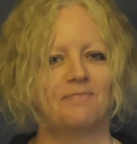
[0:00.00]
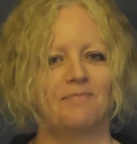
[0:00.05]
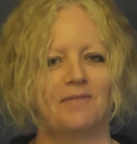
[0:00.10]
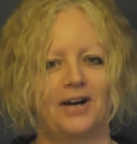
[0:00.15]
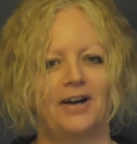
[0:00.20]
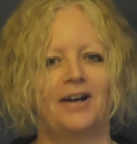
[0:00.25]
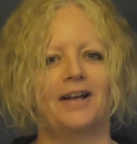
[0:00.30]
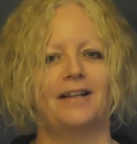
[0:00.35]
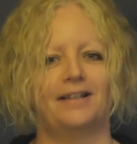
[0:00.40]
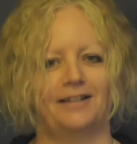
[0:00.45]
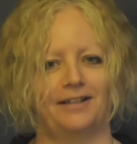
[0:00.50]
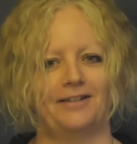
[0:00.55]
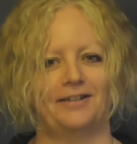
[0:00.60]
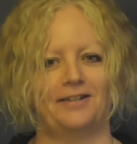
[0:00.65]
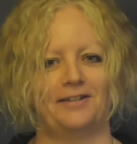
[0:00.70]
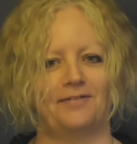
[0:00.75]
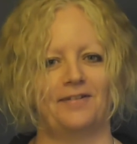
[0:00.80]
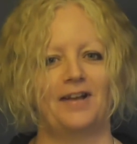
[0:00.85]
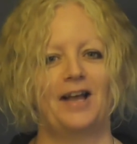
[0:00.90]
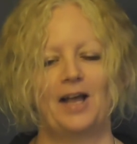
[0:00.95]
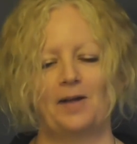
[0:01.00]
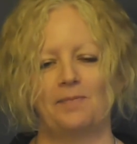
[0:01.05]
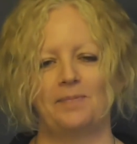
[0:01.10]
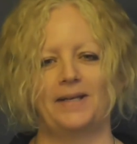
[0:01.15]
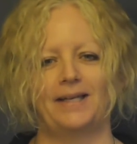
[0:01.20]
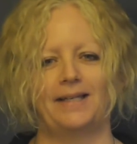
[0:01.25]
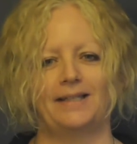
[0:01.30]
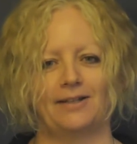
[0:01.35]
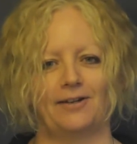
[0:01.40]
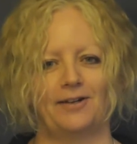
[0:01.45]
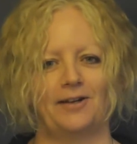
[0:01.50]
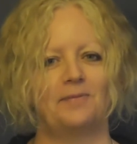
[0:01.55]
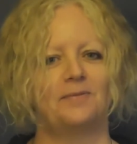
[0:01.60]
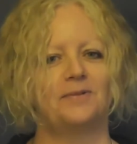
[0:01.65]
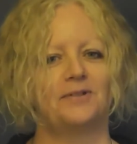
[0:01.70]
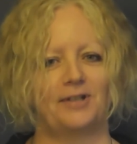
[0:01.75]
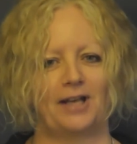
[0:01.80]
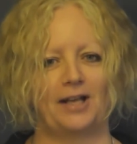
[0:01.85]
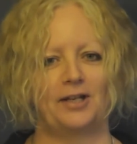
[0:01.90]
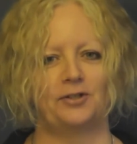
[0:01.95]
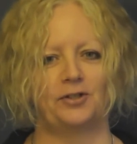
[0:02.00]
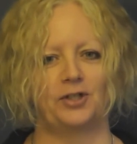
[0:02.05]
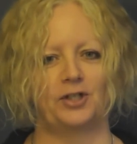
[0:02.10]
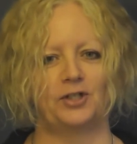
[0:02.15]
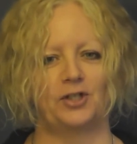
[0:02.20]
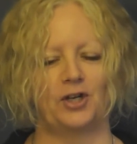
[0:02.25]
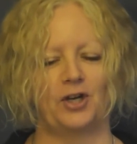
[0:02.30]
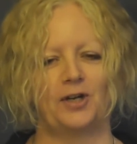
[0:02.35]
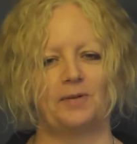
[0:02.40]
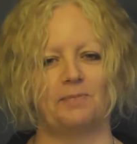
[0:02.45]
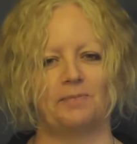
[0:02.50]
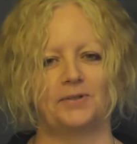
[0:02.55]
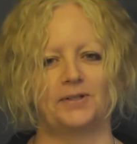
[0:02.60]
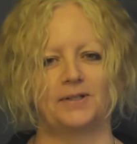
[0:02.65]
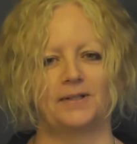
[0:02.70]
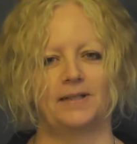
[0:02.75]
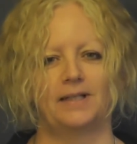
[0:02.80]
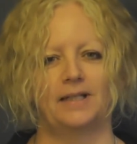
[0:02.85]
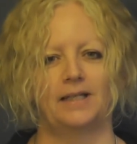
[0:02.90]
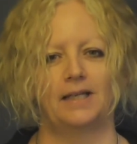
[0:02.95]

my life. Happy times, challenging times.